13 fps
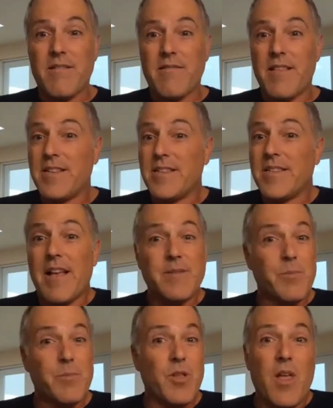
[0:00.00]
They just have
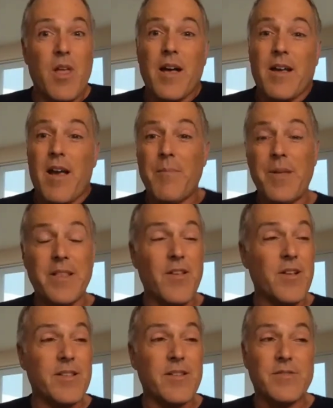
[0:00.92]
some good luck. I mean,
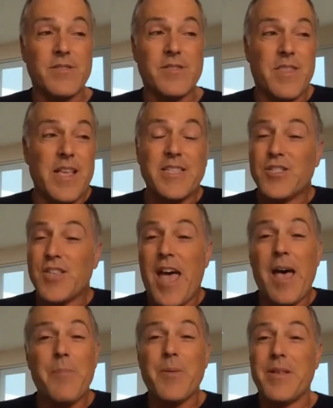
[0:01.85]
look, things just
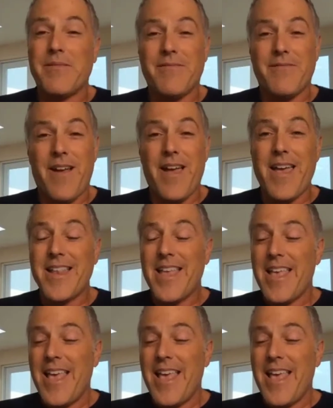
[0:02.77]
happen, right?